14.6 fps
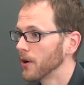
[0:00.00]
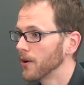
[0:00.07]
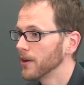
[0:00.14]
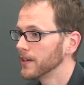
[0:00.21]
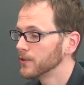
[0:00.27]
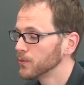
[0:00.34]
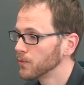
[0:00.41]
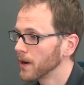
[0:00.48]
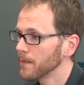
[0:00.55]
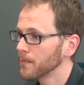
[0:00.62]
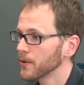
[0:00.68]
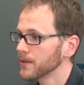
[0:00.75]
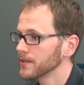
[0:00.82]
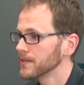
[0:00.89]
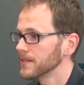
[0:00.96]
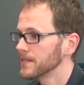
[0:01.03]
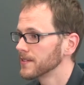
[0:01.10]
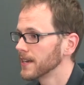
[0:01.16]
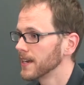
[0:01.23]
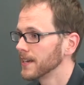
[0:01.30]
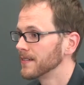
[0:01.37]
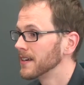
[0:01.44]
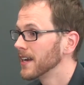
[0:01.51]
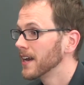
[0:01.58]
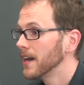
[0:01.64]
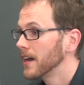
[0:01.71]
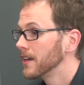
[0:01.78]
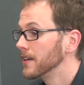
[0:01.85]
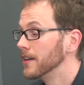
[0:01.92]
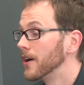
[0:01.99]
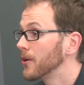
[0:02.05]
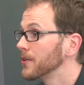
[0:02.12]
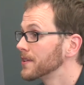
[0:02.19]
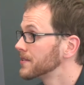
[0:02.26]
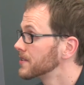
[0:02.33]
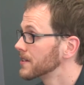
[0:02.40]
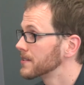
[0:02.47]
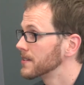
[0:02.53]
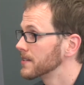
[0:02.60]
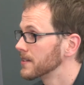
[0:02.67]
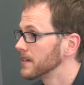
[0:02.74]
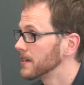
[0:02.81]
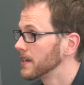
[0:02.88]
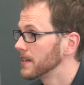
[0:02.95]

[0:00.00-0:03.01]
All, it's one person saying, you know, this just isn't,